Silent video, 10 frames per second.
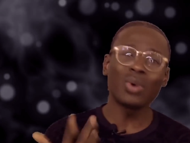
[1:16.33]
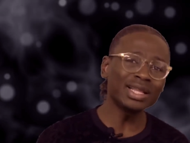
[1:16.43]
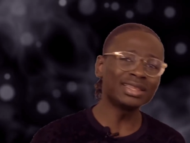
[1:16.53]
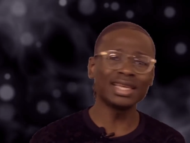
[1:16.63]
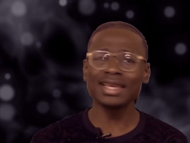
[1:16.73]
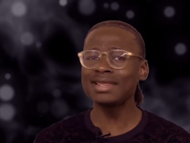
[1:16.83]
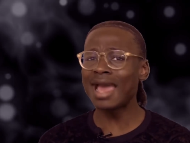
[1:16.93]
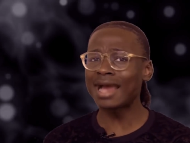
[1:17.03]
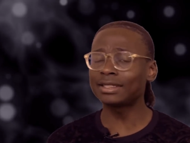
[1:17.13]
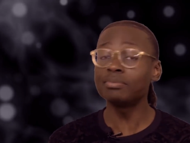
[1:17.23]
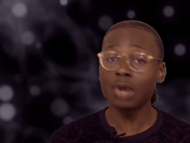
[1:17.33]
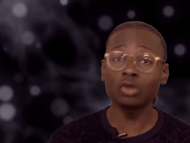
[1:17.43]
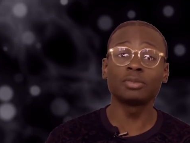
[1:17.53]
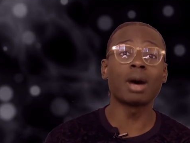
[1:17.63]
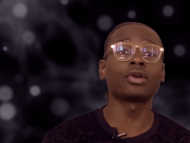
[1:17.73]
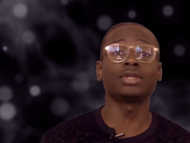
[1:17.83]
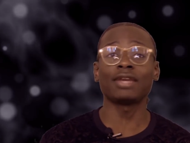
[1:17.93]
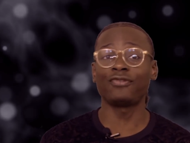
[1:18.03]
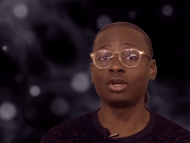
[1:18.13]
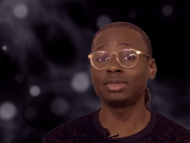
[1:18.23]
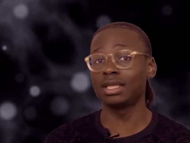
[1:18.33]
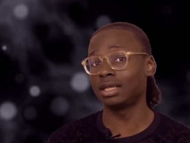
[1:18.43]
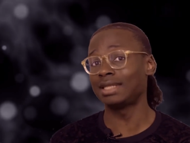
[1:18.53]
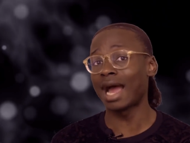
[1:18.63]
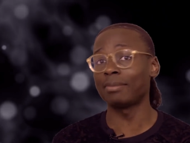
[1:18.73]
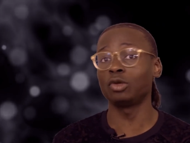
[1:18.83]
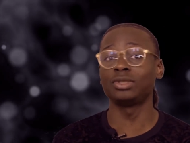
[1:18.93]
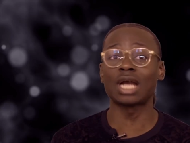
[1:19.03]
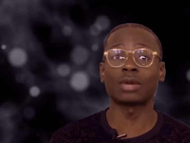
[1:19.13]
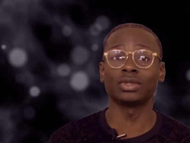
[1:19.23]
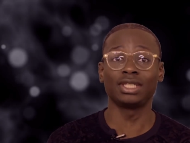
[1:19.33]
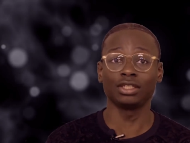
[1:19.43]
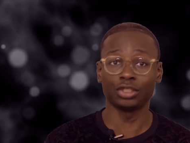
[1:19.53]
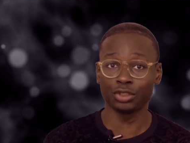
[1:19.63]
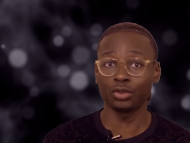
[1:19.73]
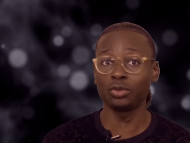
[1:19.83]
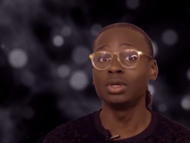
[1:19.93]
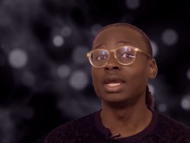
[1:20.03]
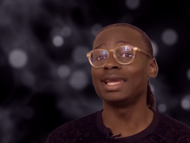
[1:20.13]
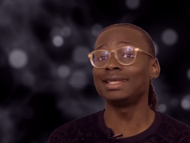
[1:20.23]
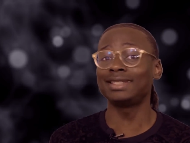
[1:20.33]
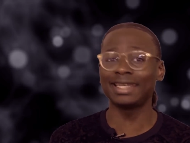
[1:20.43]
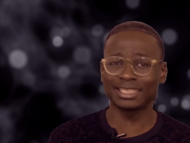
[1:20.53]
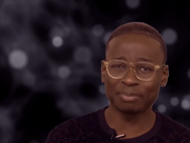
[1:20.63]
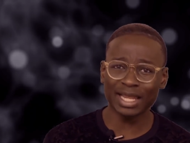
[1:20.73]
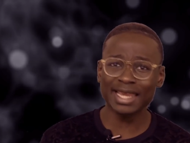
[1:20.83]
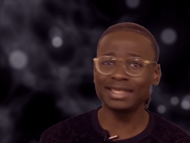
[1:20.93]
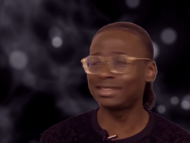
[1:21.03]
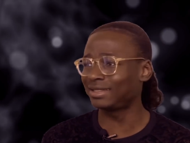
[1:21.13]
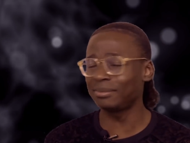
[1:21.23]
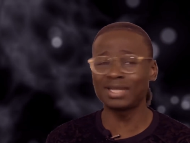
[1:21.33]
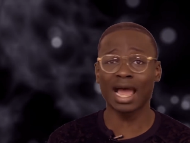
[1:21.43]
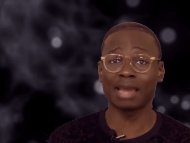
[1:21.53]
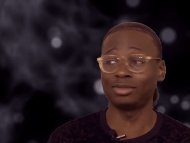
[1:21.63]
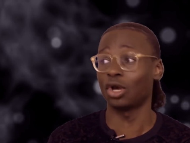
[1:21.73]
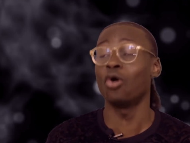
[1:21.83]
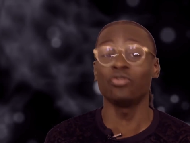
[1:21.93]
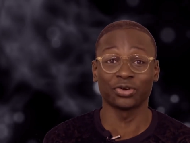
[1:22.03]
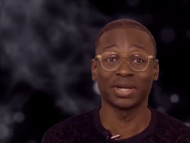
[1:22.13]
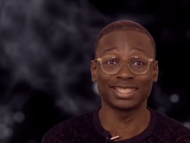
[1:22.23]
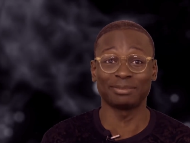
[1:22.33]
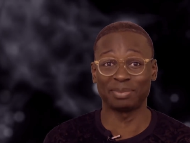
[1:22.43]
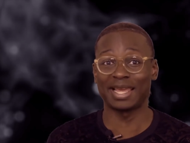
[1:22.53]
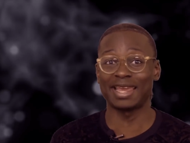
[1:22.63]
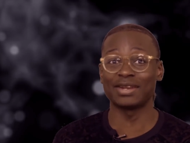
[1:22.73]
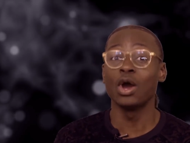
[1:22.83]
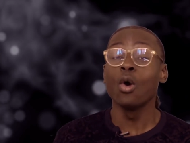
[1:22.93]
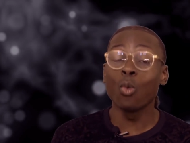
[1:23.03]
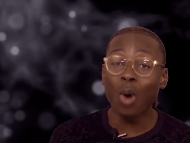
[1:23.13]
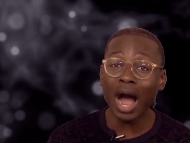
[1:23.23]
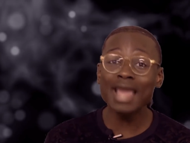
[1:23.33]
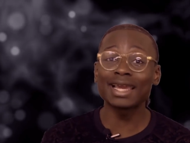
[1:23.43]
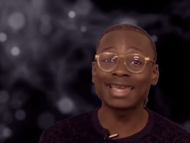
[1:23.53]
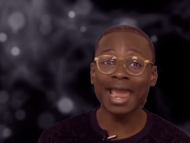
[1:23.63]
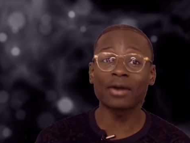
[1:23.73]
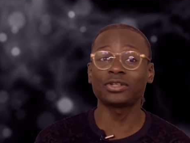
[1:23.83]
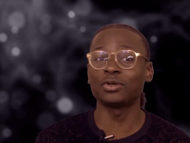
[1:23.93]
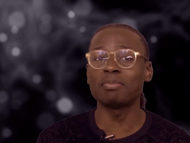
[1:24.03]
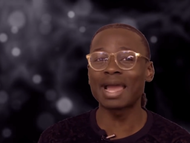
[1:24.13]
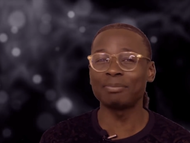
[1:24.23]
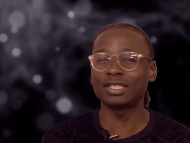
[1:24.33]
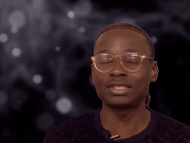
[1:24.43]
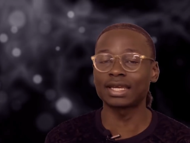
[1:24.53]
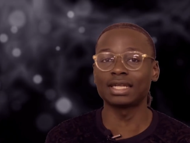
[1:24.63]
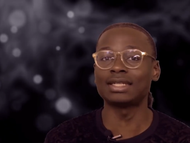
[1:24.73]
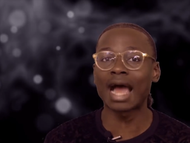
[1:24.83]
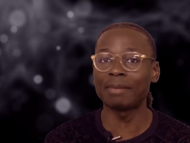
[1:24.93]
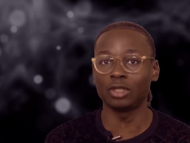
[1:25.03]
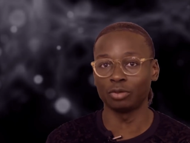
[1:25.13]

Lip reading: One thing that most modern day films in the time loop genre tend to do is explain, sometimes over-explain, why a character might be stuck in a time